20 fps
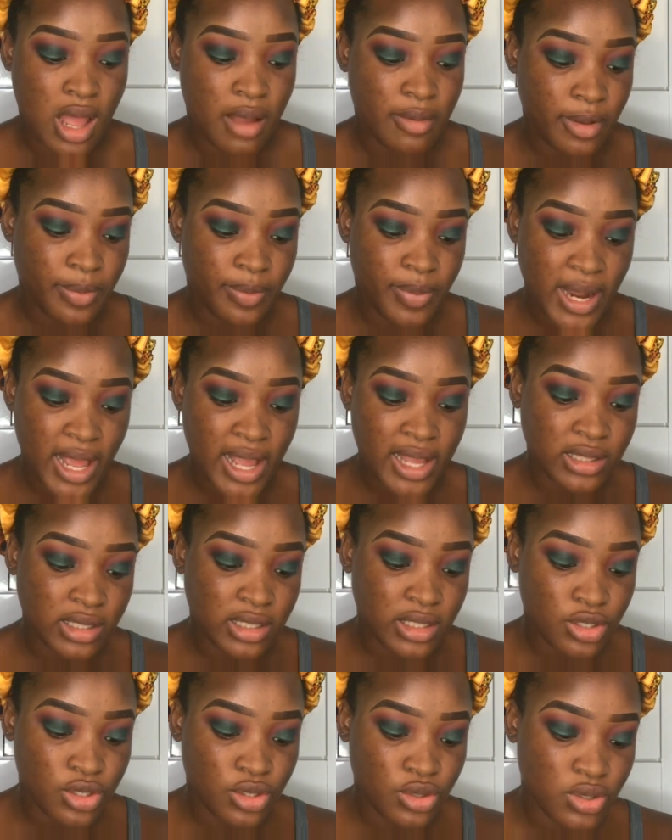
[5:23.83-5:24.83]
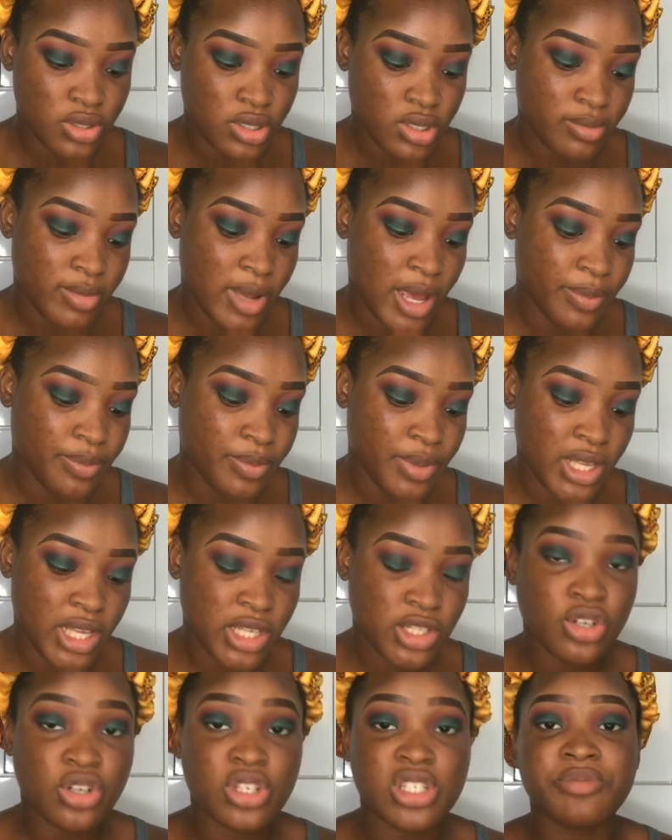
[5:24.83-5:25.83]
I'm applying this using my
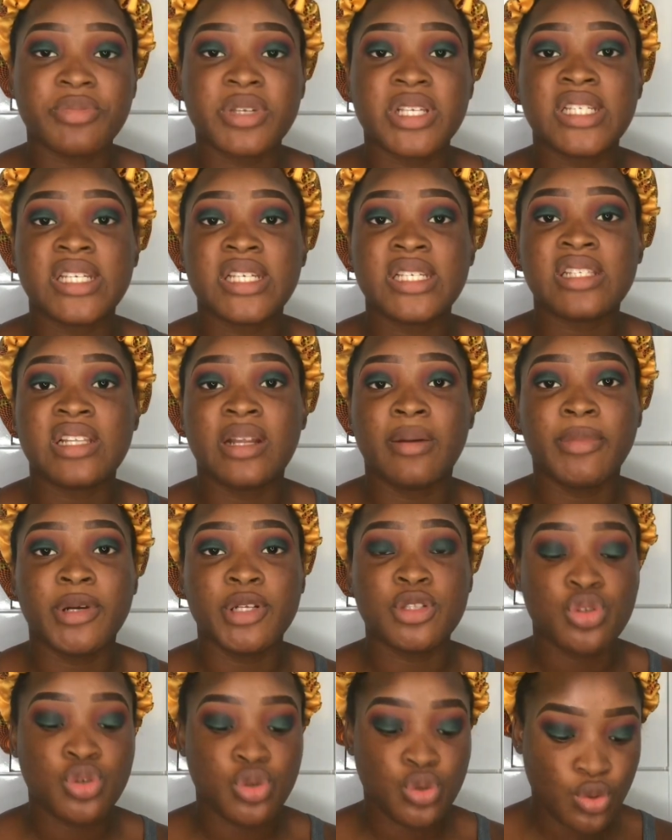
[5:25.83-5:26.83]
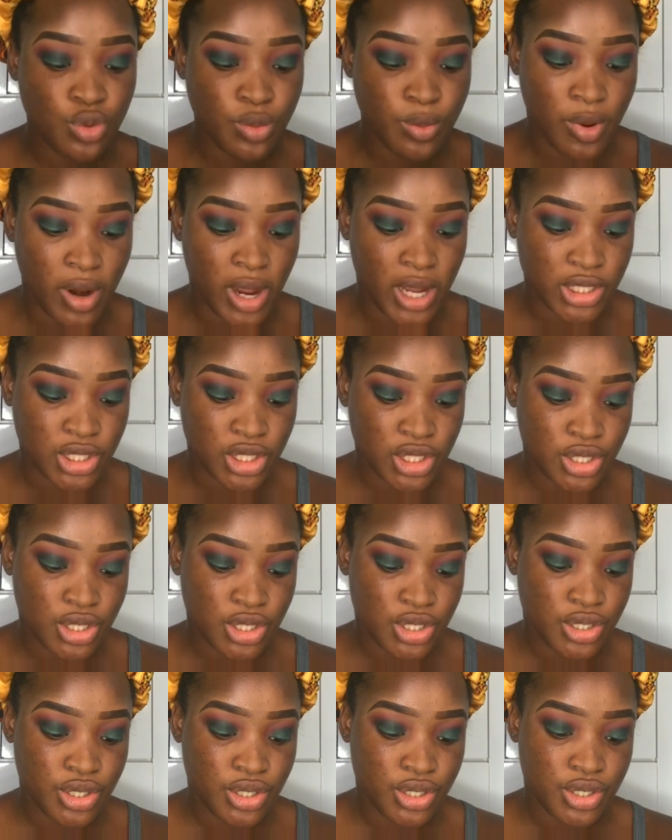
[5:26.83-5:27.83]
BH Cosmetics number 2
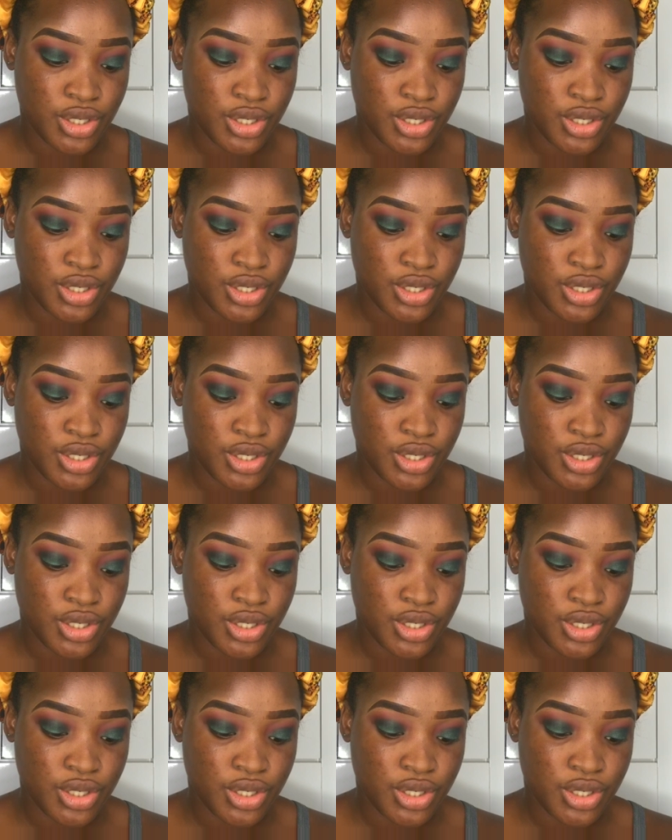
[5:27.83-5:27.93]
brush.